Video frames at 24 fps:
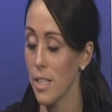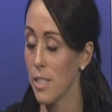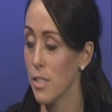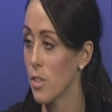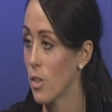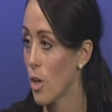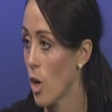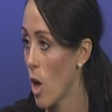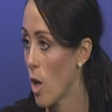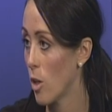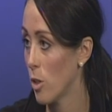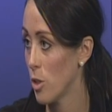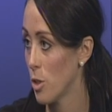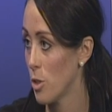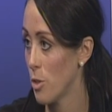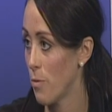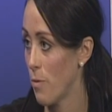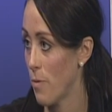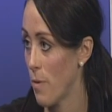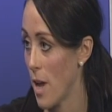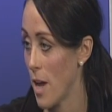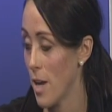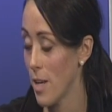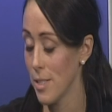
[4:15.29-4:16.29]
is
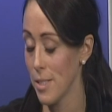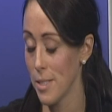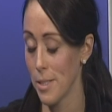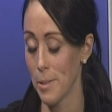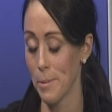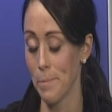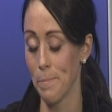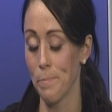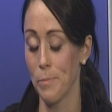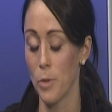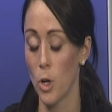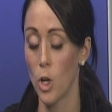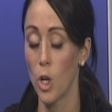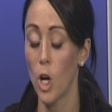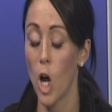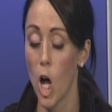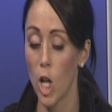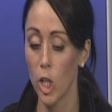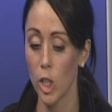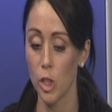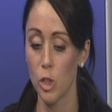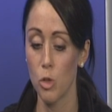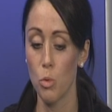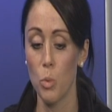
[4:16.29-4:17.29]
College Fest or
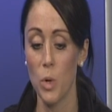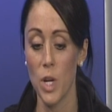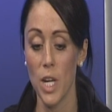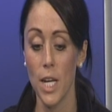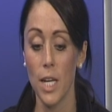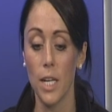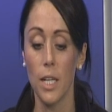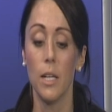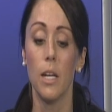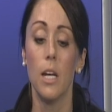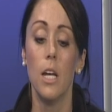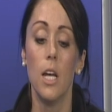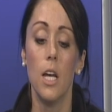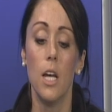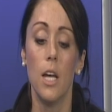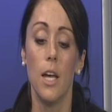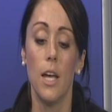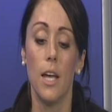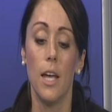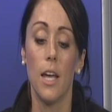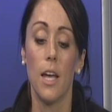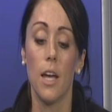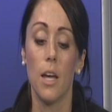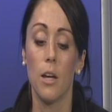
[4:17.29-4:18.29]
College Week.
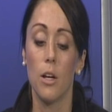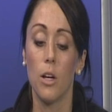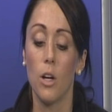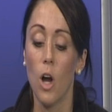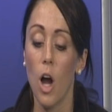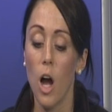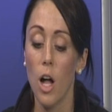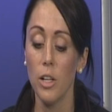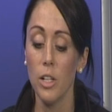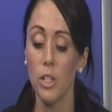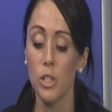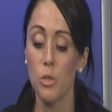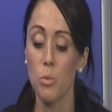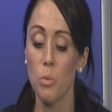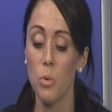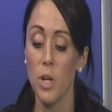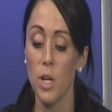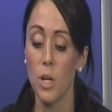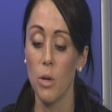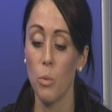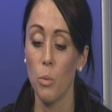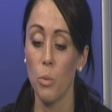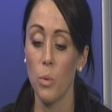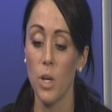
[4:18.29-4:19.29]
And College
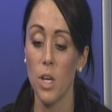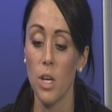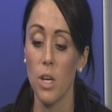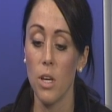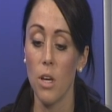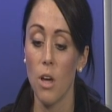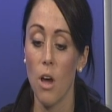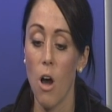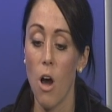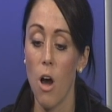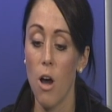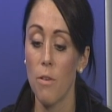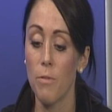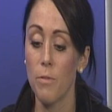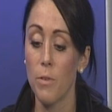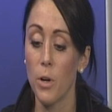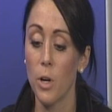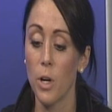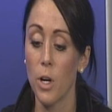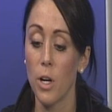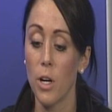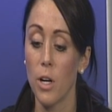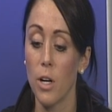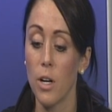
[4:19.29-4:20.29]
Week, we
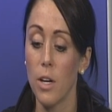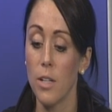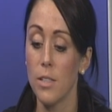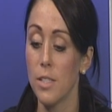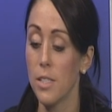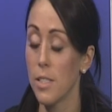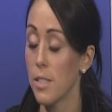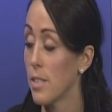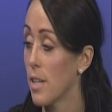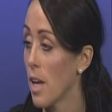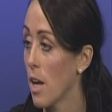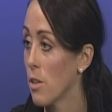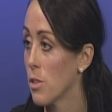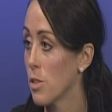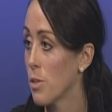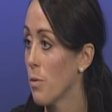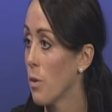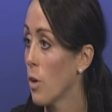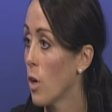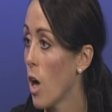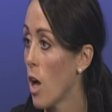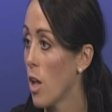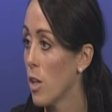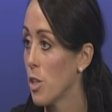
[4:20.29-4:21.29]
offer discounts
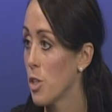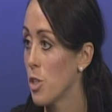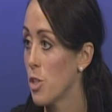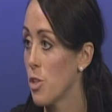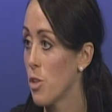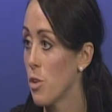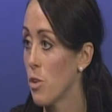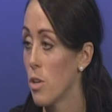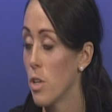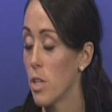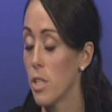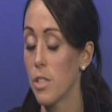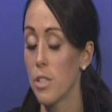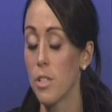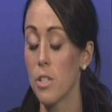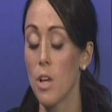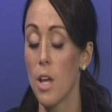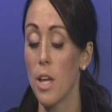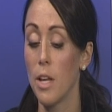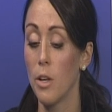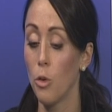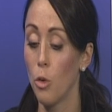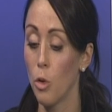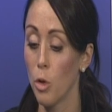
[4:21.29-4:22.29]
for college students
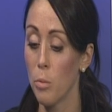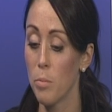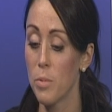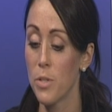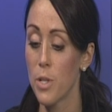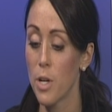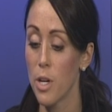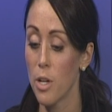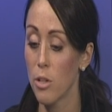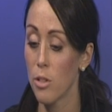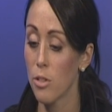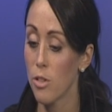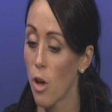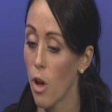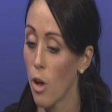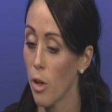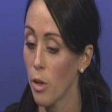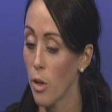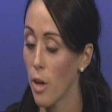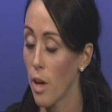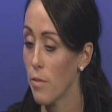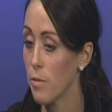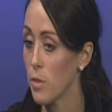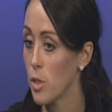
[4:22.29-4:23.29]
and group sales.
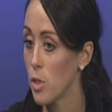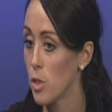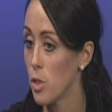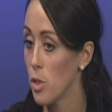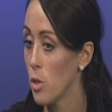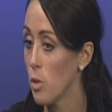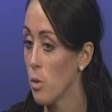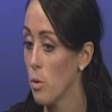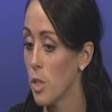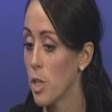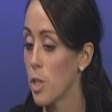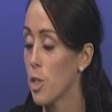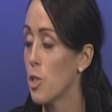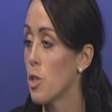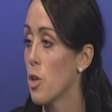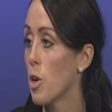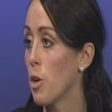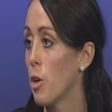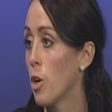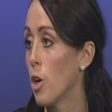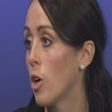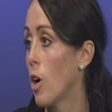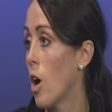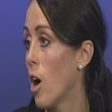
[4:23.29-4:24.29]
All you have to do is
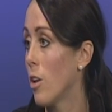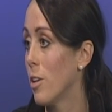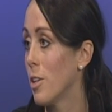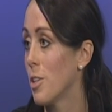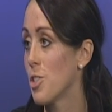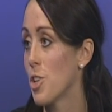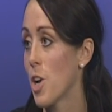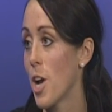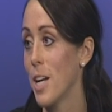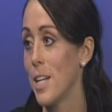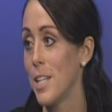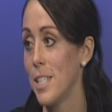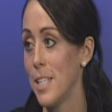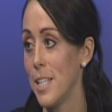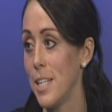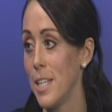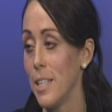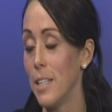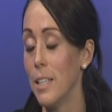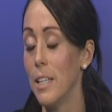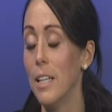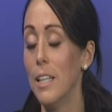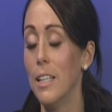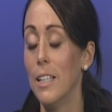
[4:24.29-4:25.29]
show your college
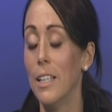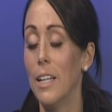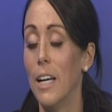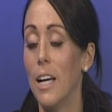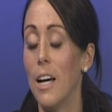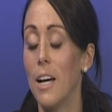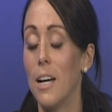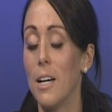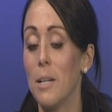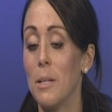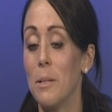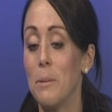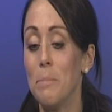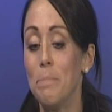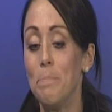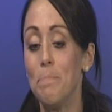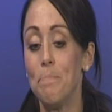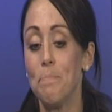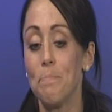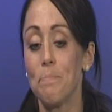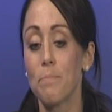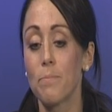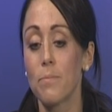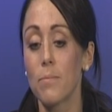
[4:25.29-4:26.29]
ID.
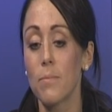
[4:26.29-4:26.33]
Um,